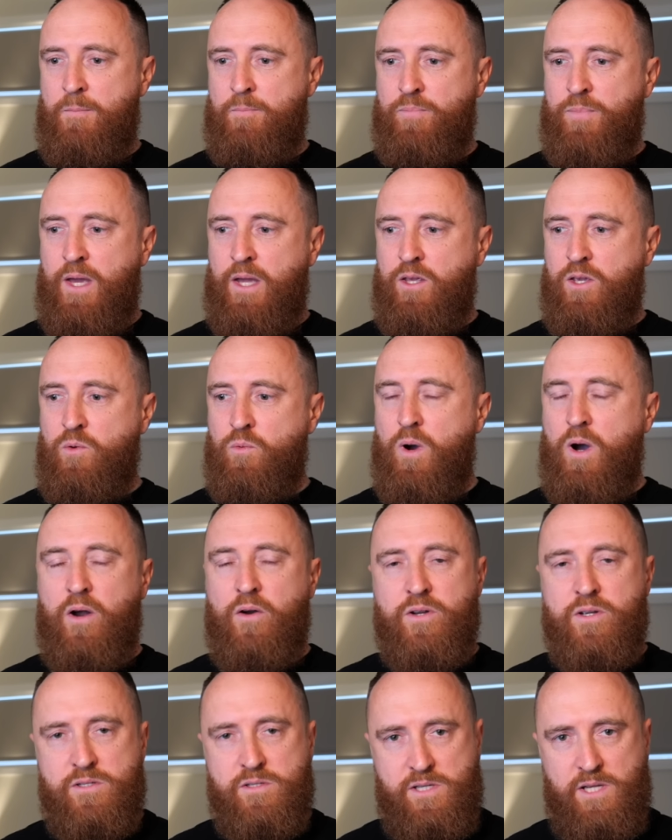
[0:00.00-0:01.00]
that you are
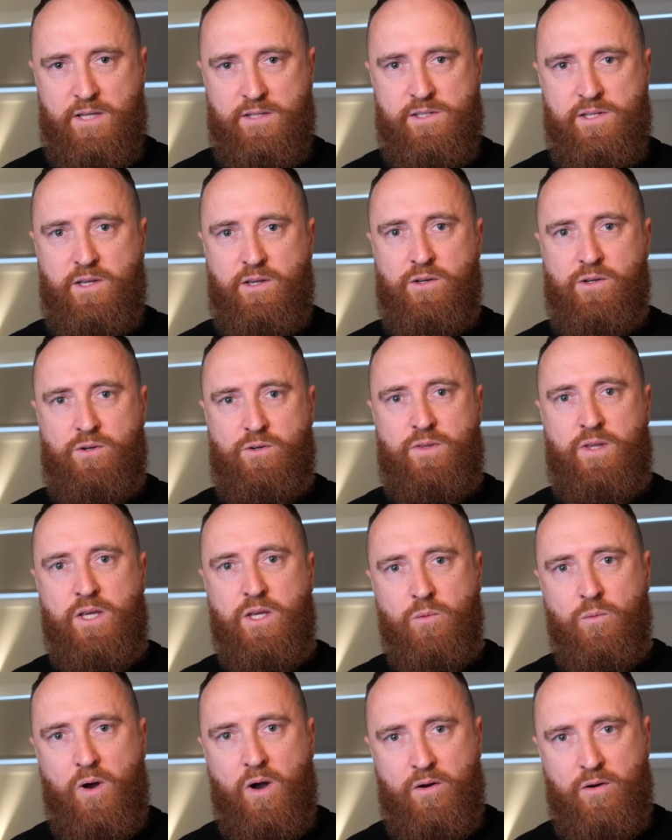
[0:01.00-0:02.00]
assessing her, that
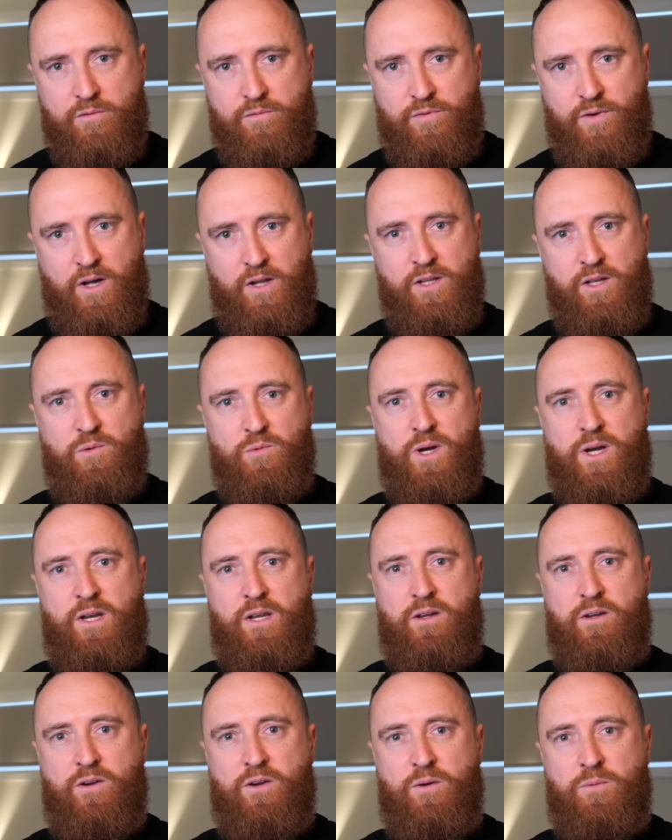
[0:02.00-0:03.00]
you are
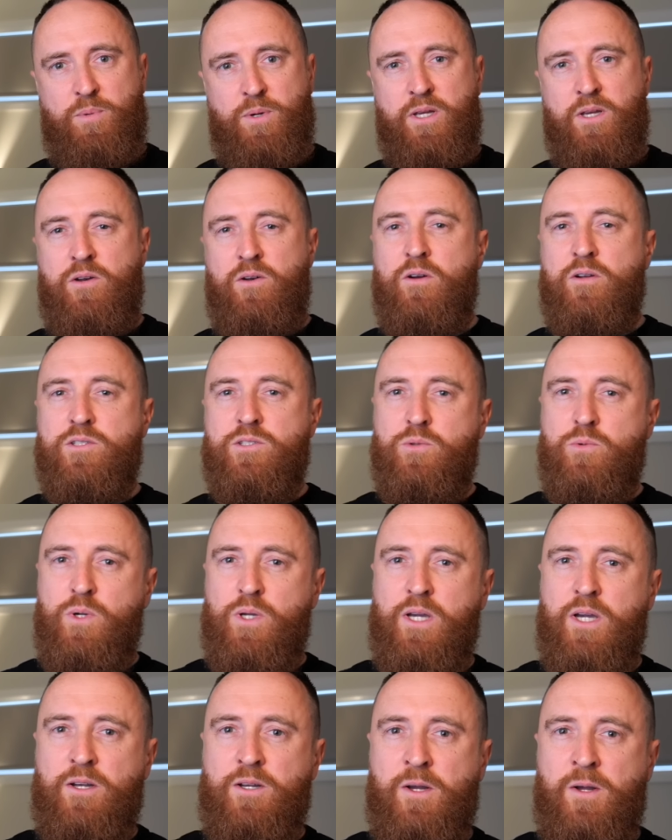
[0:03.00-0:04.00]
evaluating her, but you're not
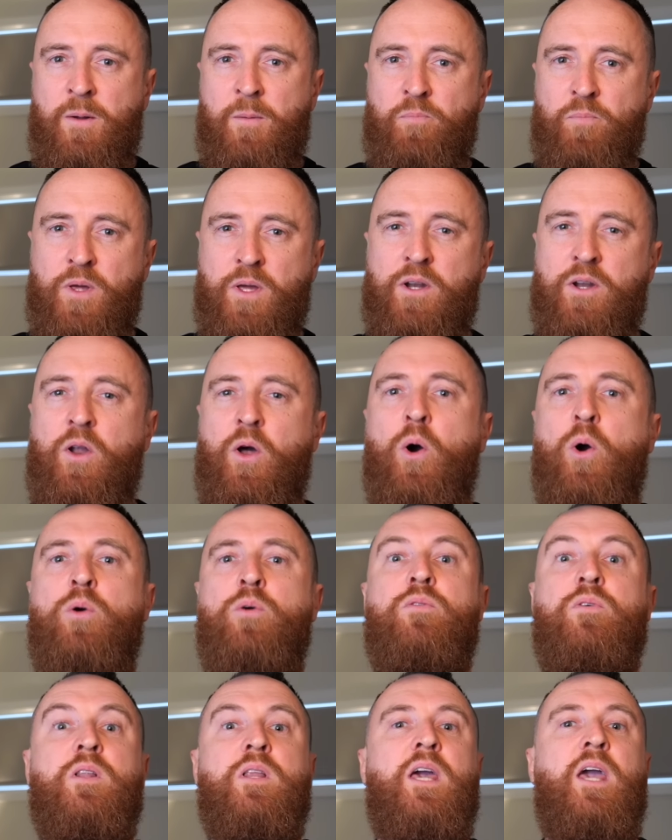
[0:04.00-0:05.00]
doing it in an
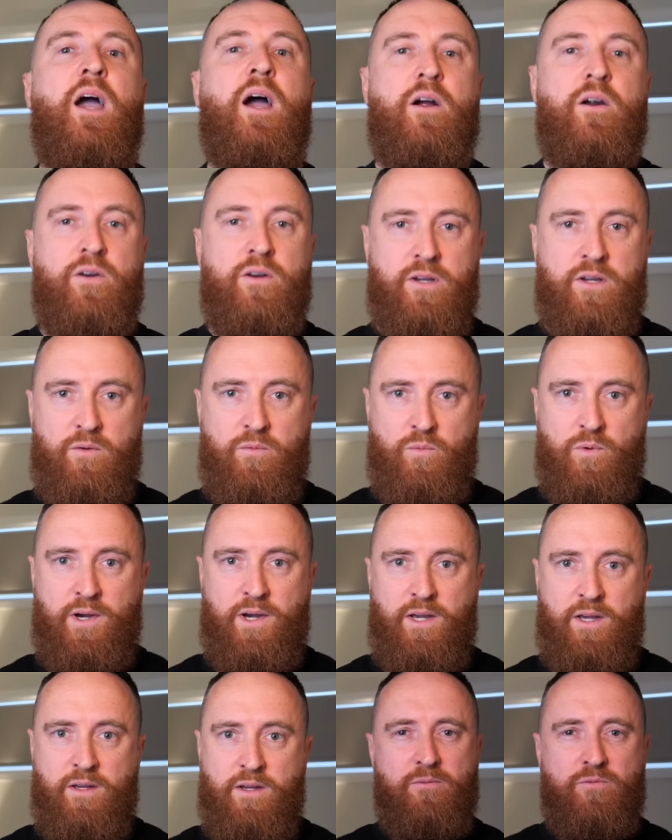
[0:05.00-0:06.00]
overly arrogant way.